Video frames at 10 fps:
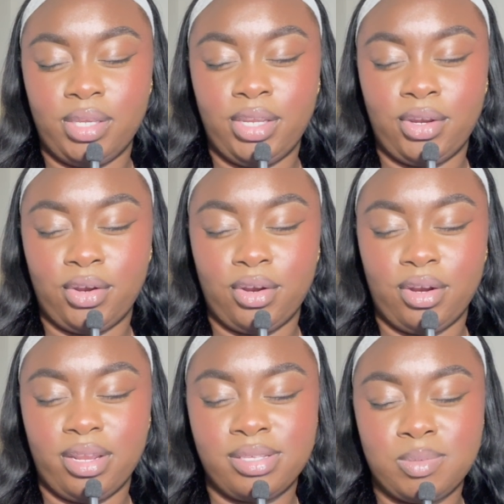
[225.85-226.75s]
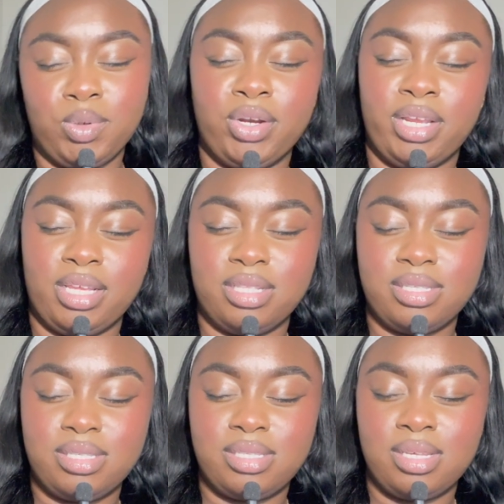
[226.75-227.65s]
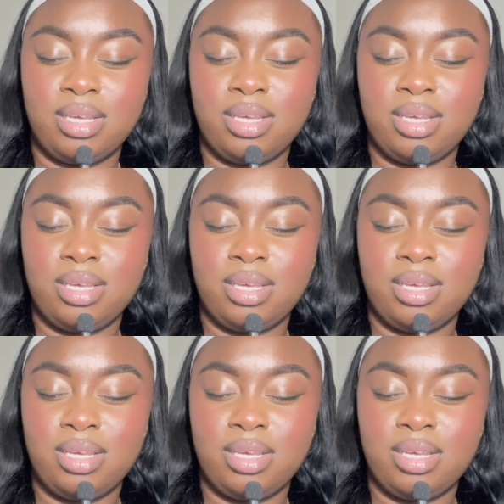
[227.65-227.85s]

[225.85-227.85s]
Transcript: hear, experience,